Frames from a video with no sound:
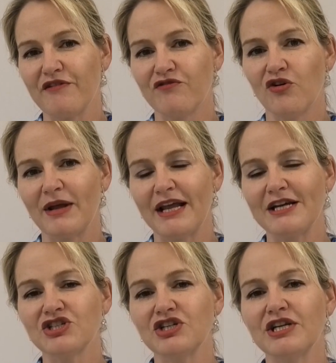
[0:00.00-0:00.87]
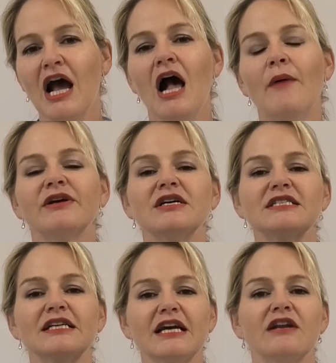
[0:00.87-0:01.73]
Care Formulation,
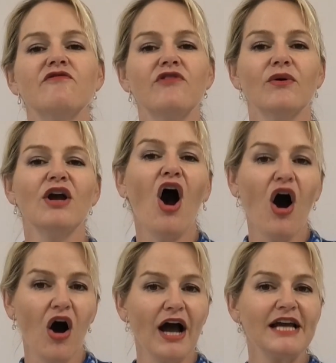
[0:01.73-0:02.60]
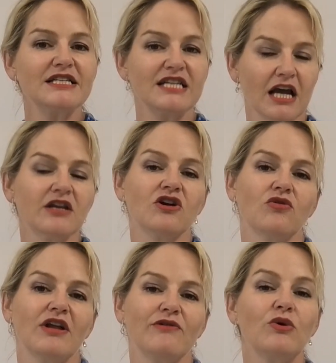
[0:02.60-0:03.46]
because again, a very high
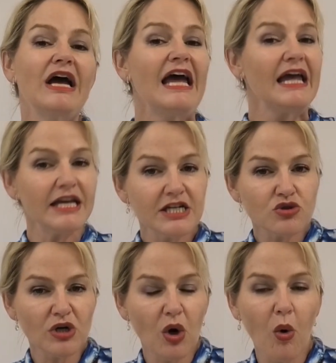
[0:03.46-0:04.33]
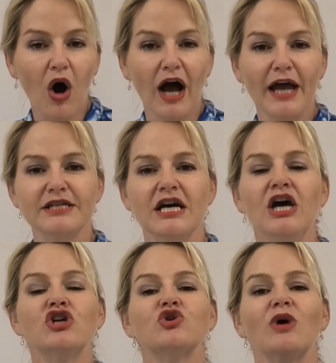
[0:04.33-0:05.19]
technical level is required
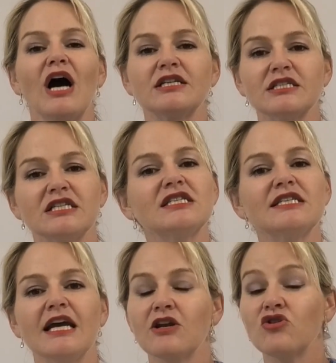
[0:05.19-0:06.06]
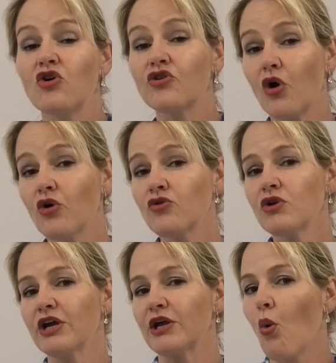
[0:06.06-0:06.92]
to understand not
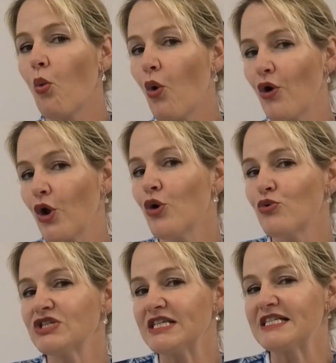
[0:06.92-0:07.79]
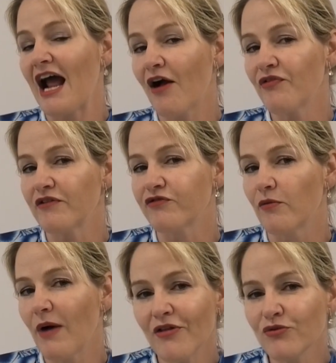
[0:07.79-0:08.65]
only what else is out there
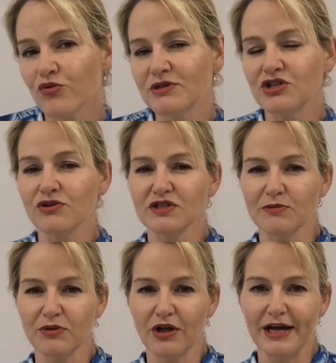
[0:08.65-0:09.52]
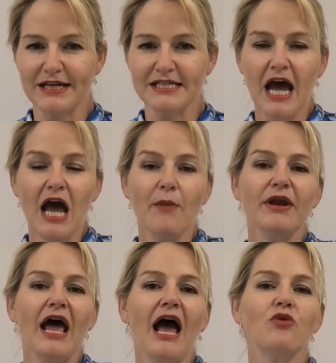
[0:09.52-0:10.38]
from other raw material suppliers,
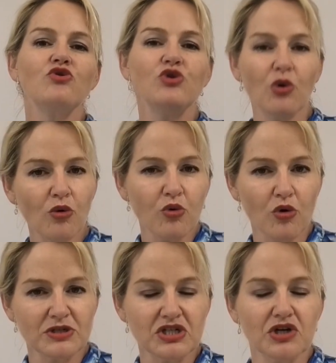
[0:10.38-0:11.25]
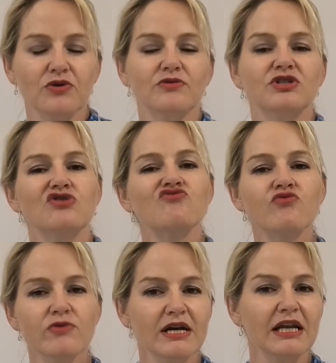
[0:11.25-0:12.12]
but how your raw materials
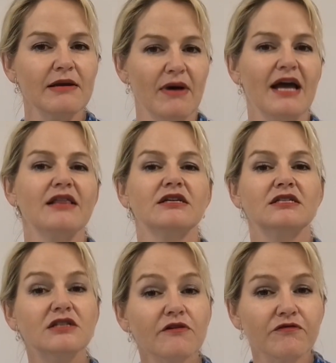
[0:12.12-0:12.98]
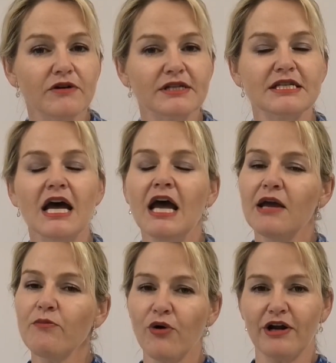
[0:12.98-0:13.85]
can really make the difference
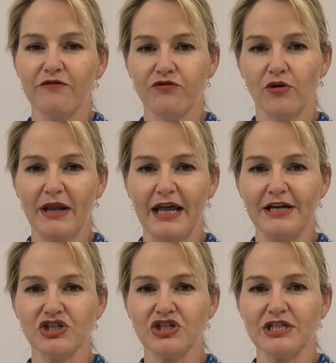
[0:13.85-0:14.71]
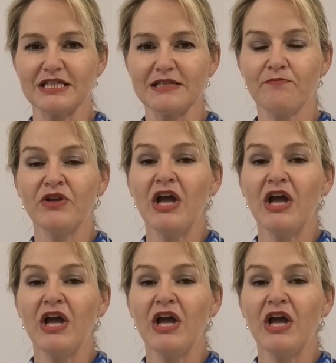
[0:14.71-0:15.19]
in product formulations.